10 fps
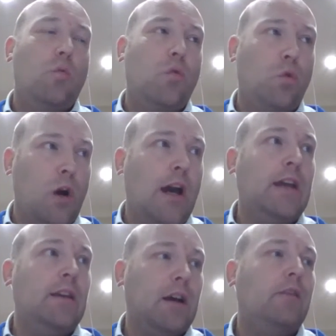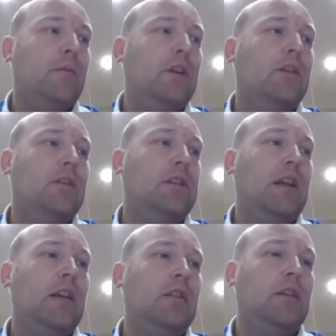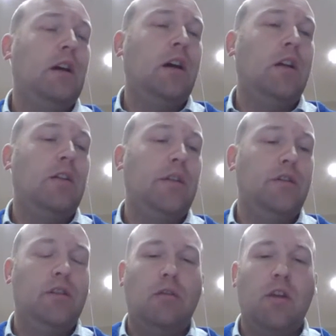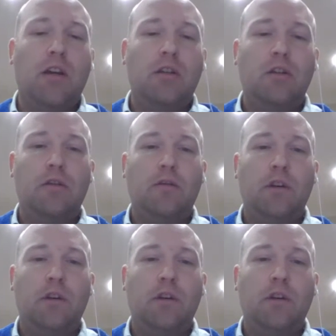the way the government sees the future direction